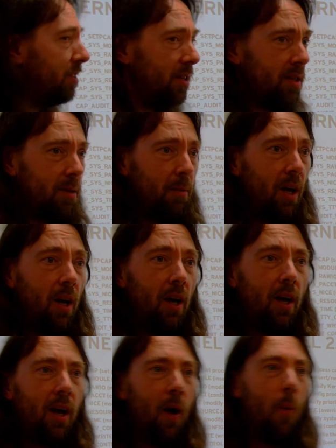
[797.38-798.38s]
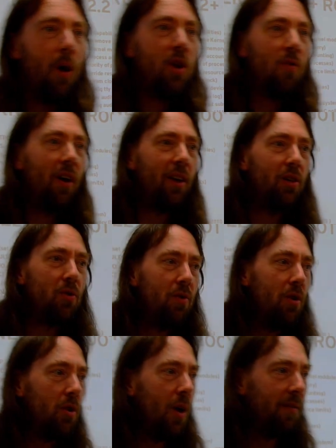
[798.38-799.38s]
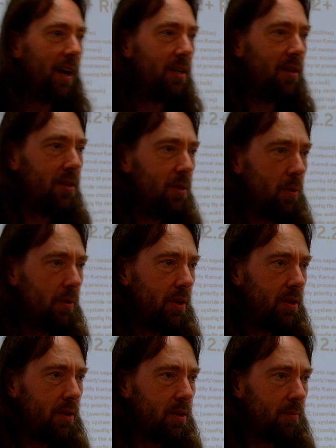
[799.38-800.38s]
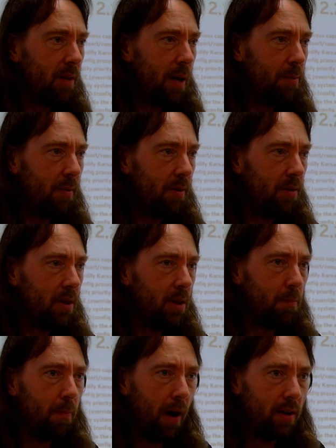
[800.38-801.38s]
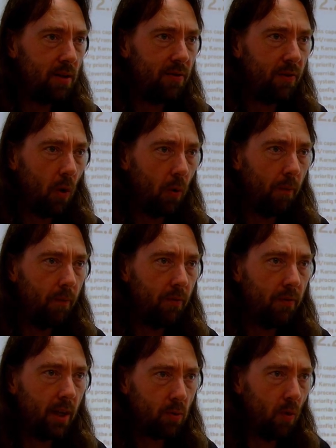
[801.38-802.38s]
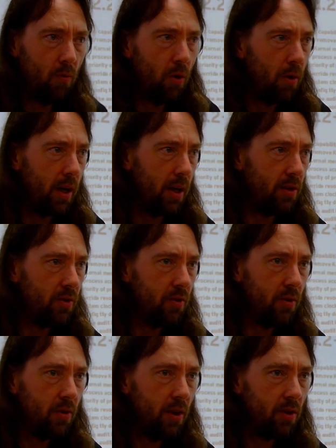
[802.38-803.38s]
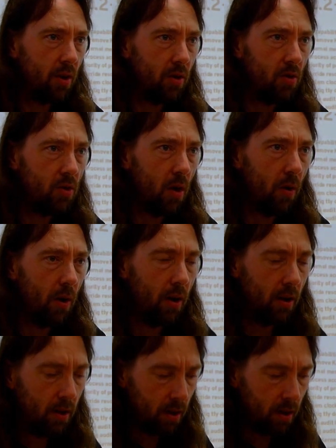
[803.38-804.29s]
system. When you're running as root, you have access to all these system capabilities by default. That's what root is. It's the controller.